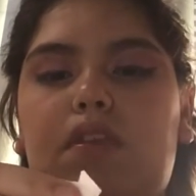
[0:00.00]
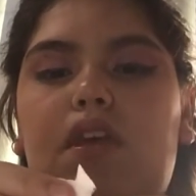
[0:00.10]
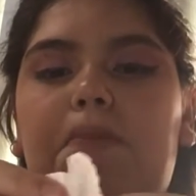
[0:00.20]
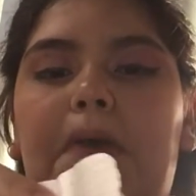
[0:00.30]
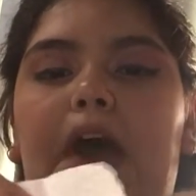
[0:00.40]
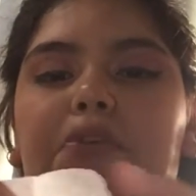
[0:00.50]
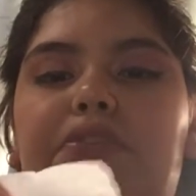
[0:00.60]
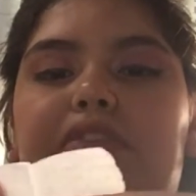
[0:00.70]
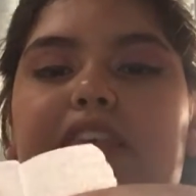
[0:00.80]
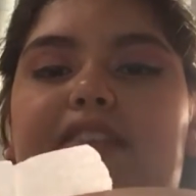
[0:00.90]
About
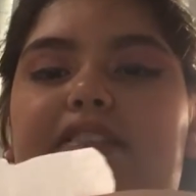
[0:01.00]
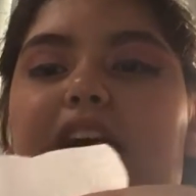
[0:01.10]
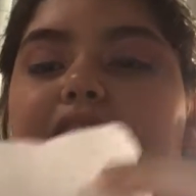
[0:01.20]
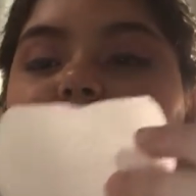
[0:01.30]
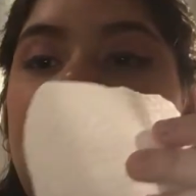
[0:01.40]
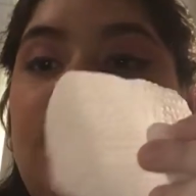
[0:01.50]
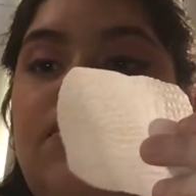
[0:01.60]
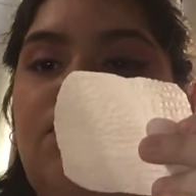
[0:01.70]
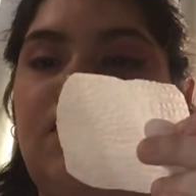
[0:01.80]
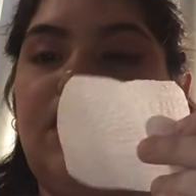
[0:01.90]
this size is
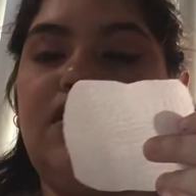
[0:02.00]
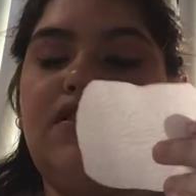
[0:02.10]
what